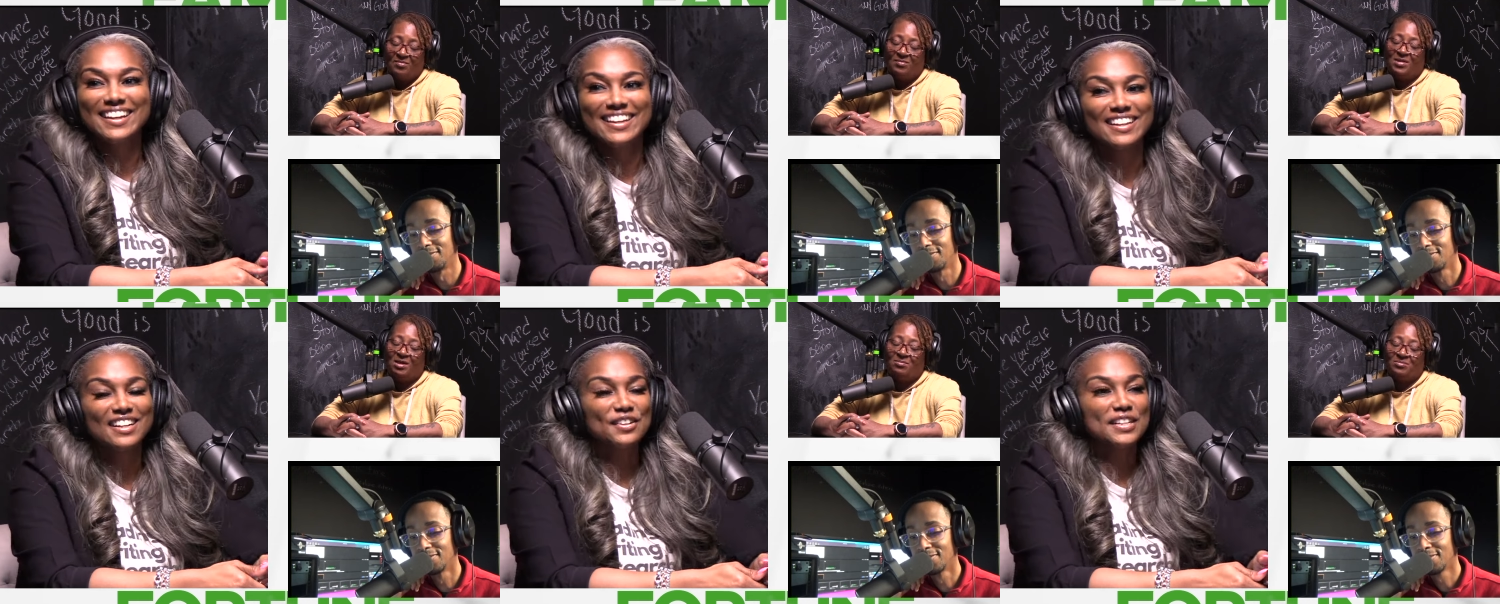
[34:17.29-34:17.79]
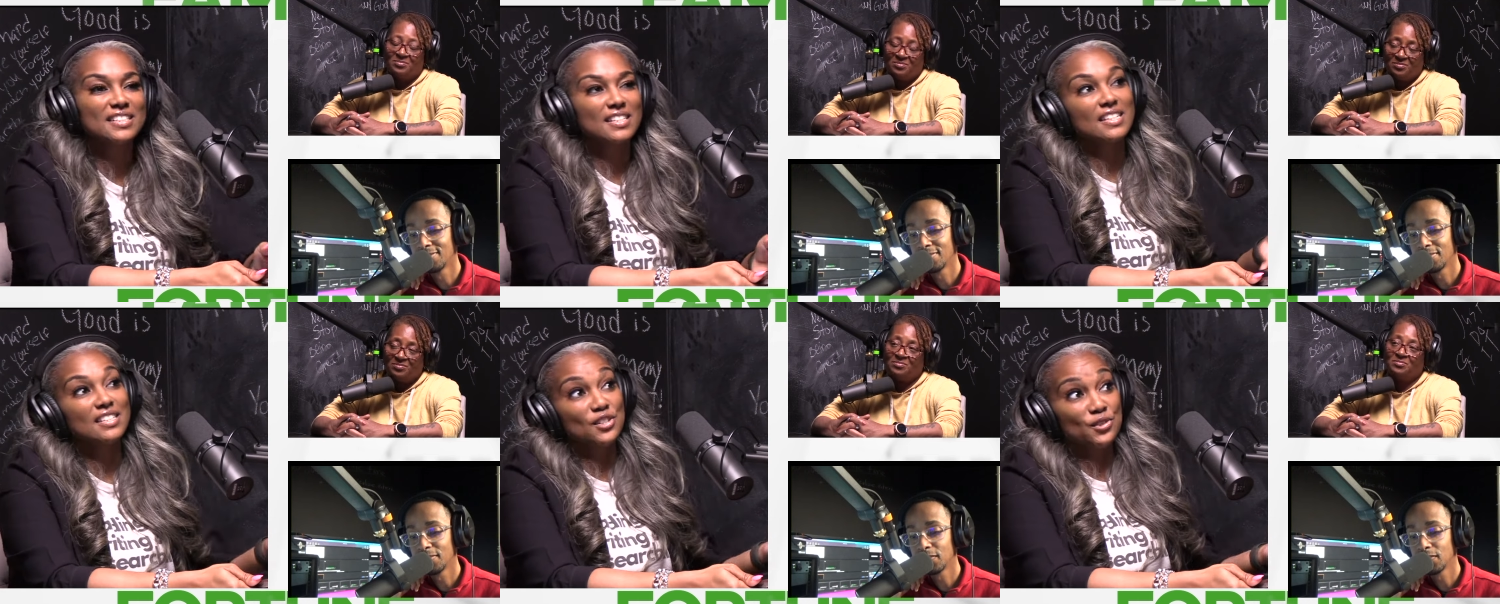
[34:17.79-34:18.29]
Speaker 1: you know, and it's,
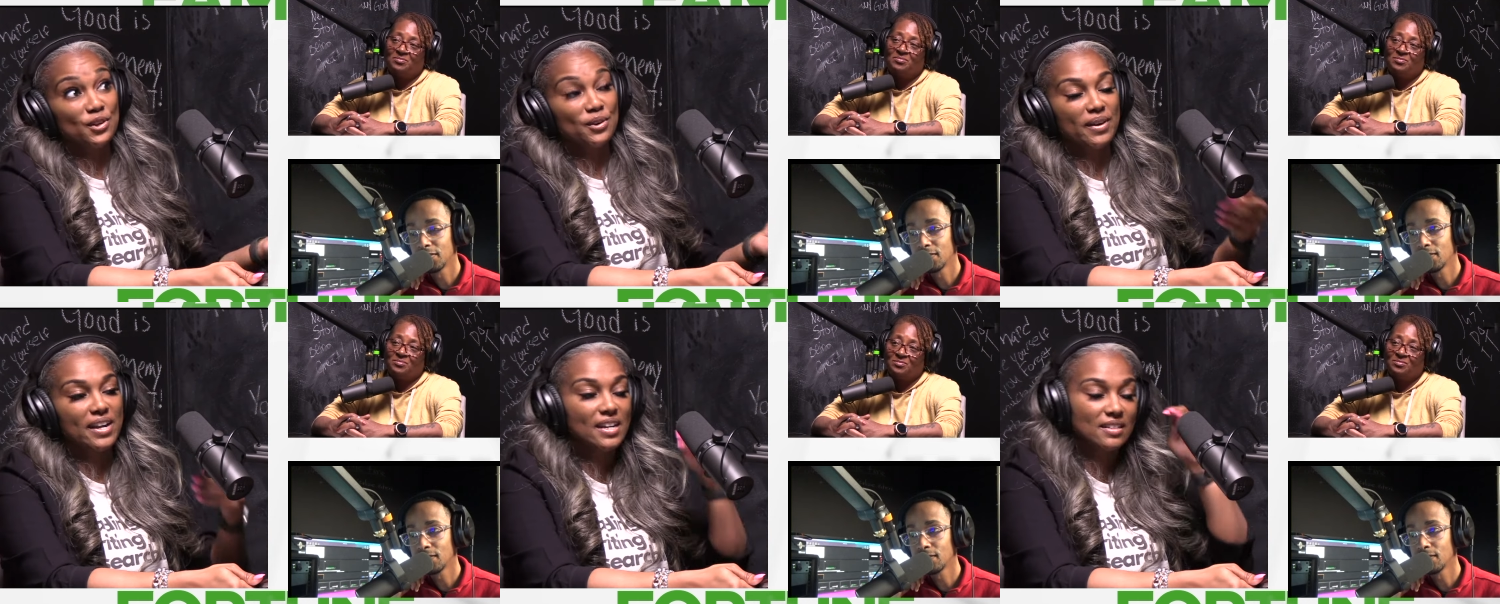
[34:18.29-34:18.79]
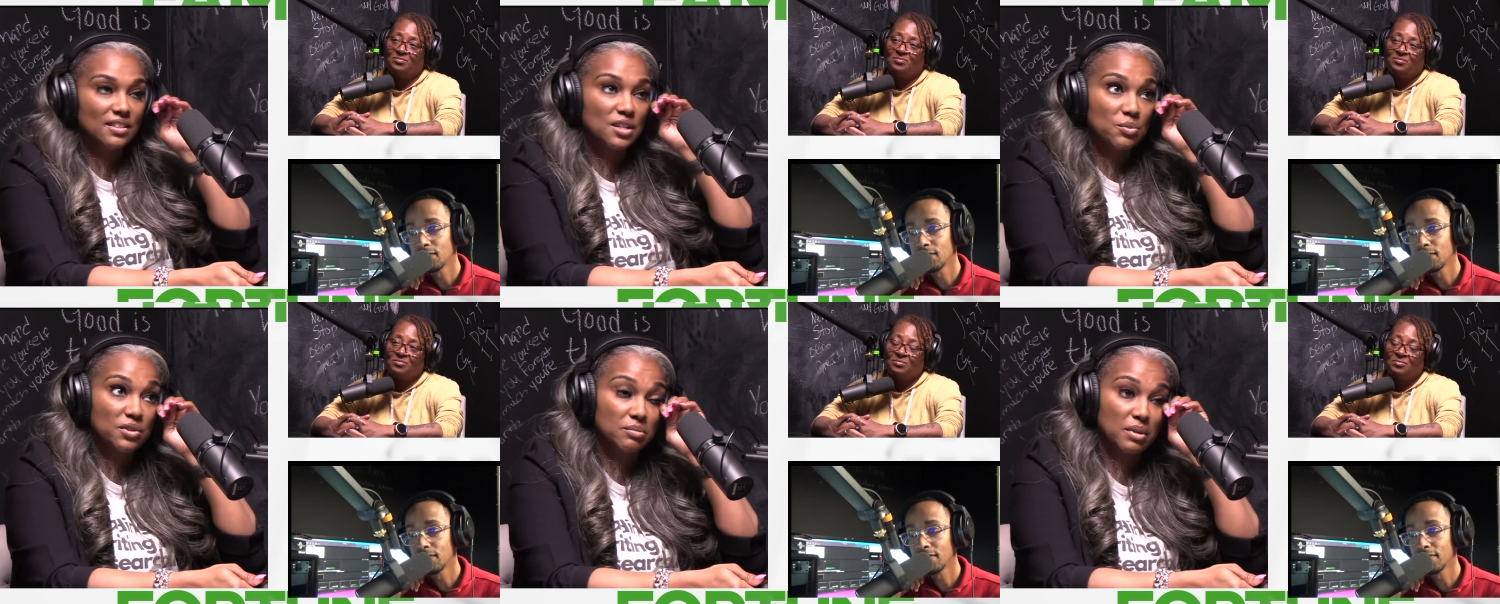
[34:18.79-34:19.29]
it's your grade, so you
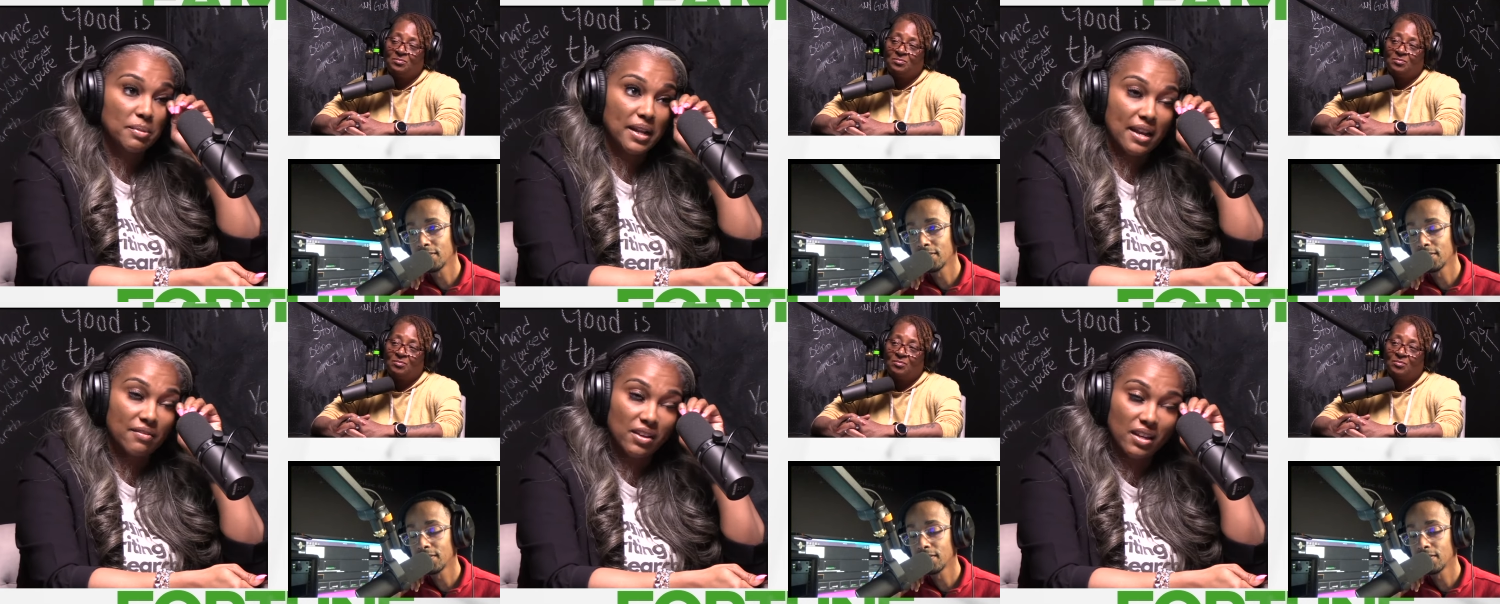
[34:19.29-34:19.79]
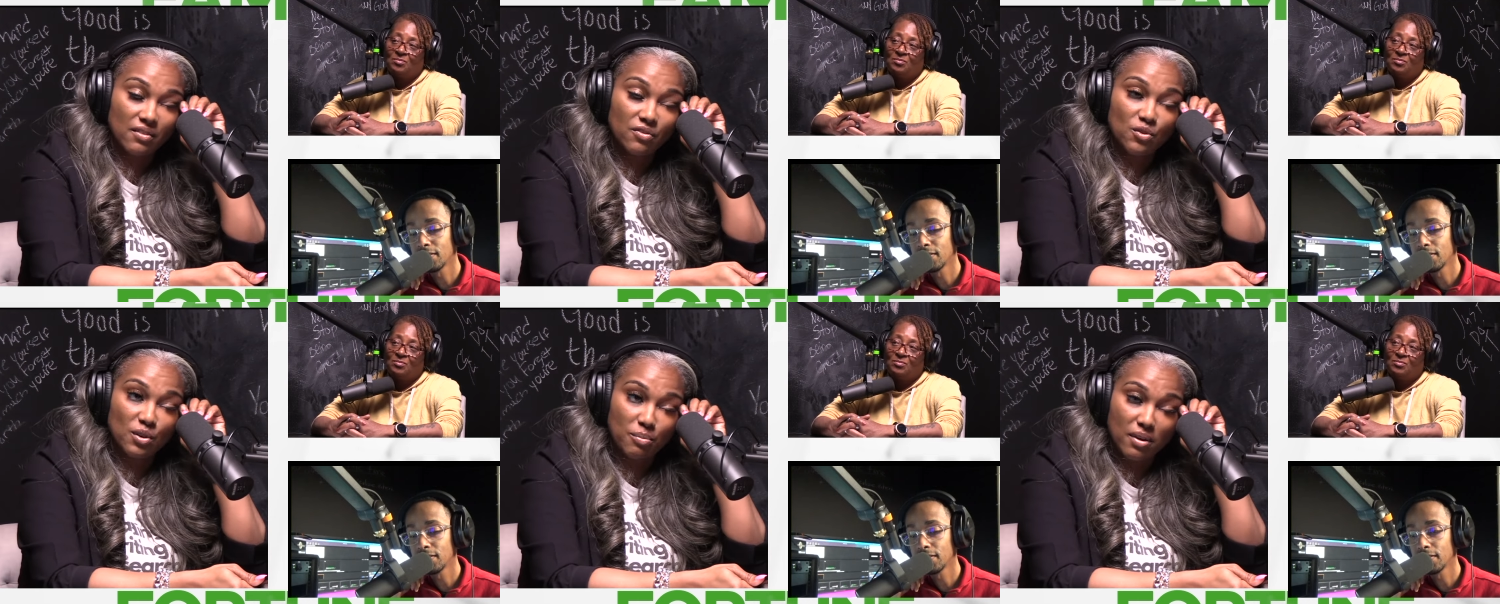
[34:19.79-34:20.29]
want to be able to advocate
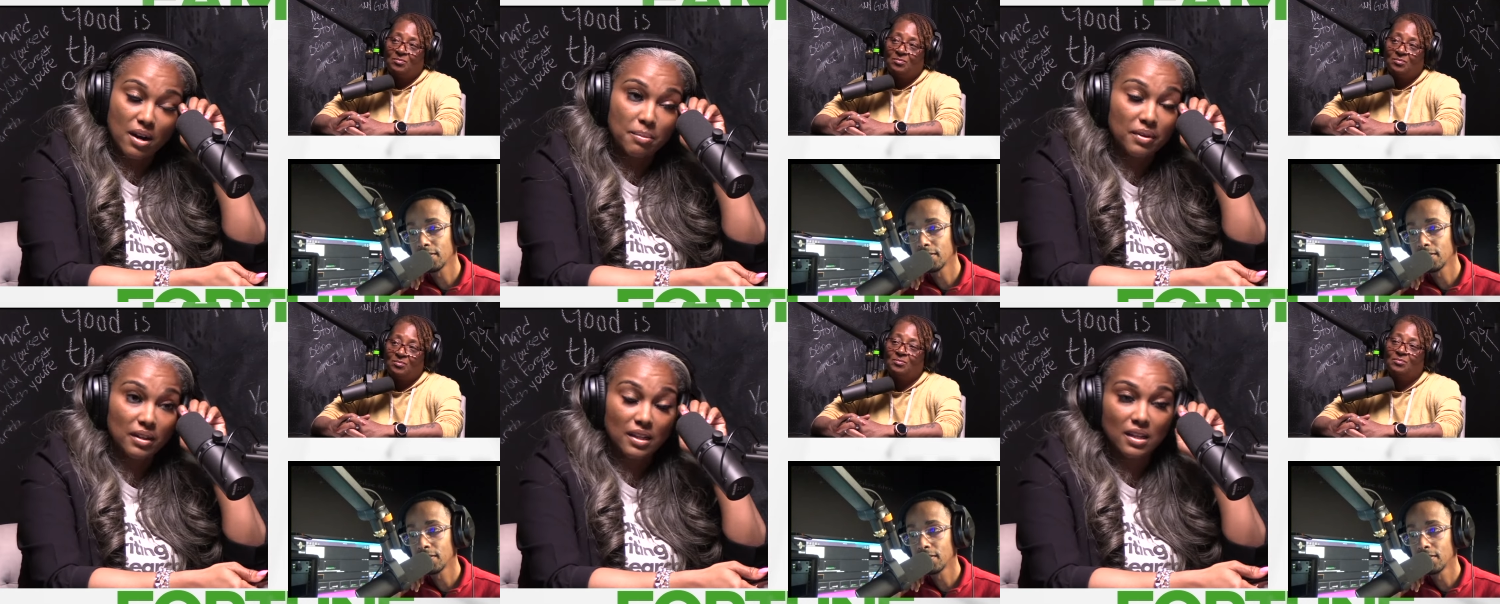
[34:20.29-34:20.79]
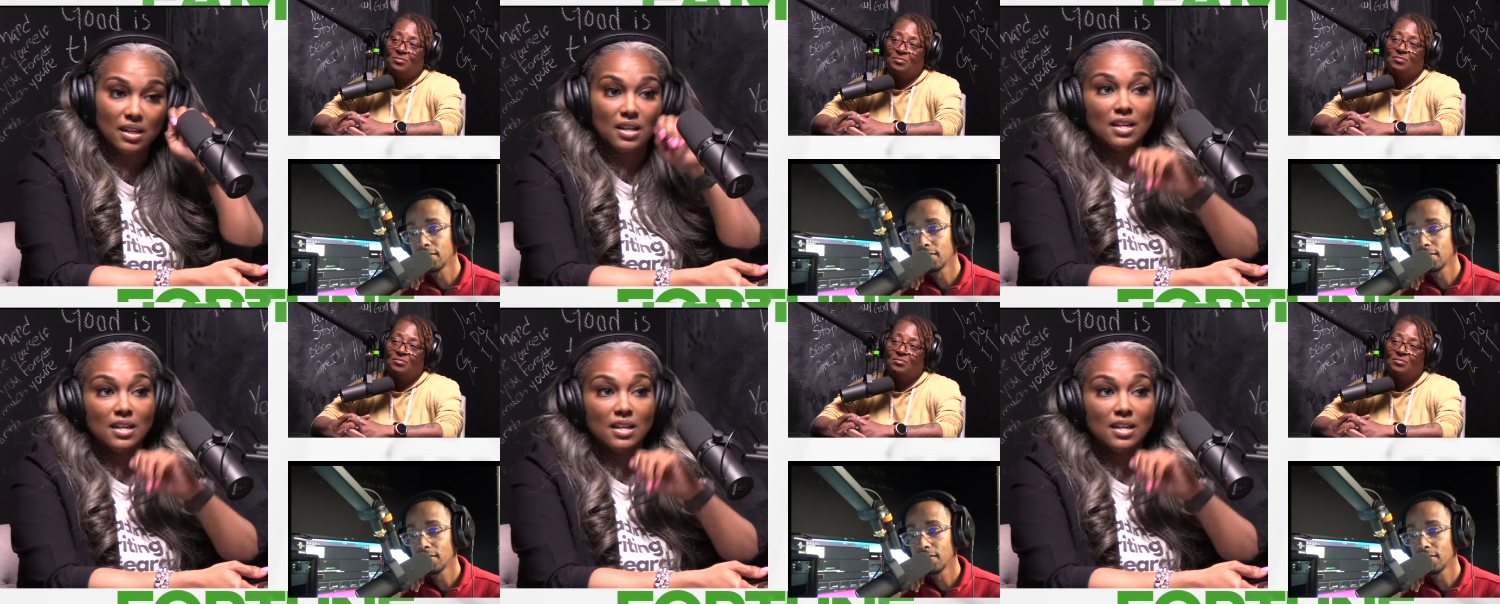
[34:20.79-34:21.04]
for it properly.